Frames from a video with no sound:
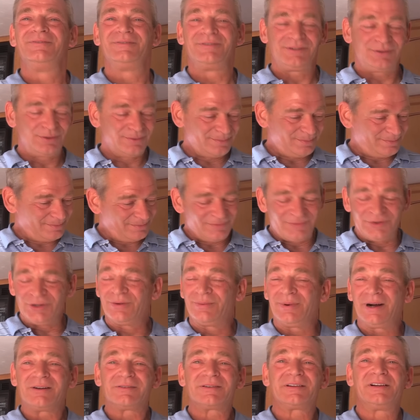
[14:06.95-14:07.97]
You're,
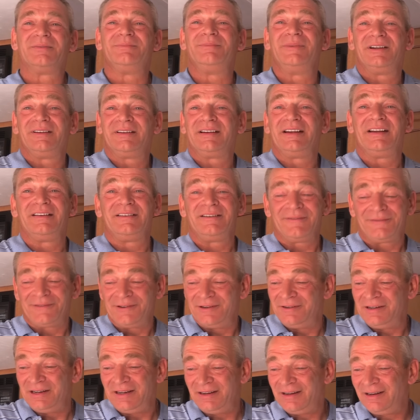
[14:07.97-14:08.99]
you're welcome, and
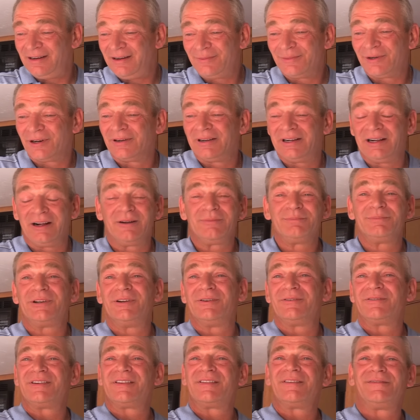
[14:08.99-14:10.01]
if you need any more help,
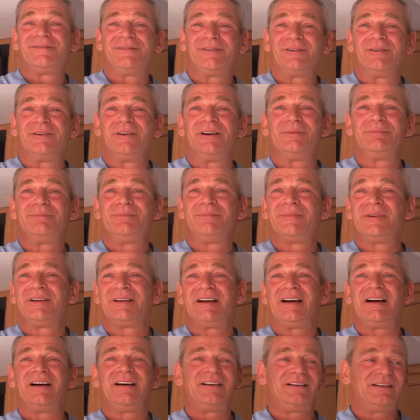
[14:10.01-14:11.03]
go to the forum,
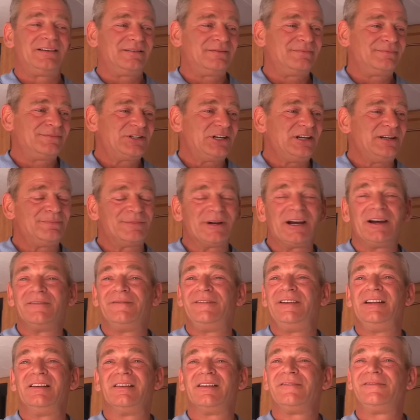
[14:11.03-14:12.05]
uh, Cheap R
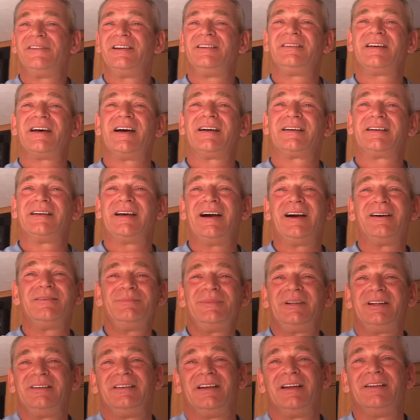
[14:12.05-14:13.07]
V Living dot
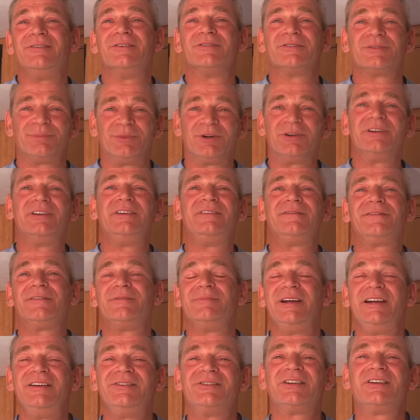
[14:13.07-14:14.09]
com, and, and there's more
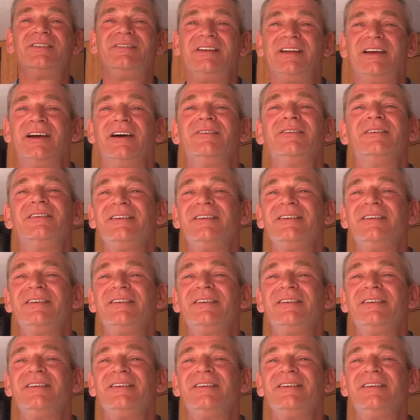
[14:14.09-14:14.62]
information there.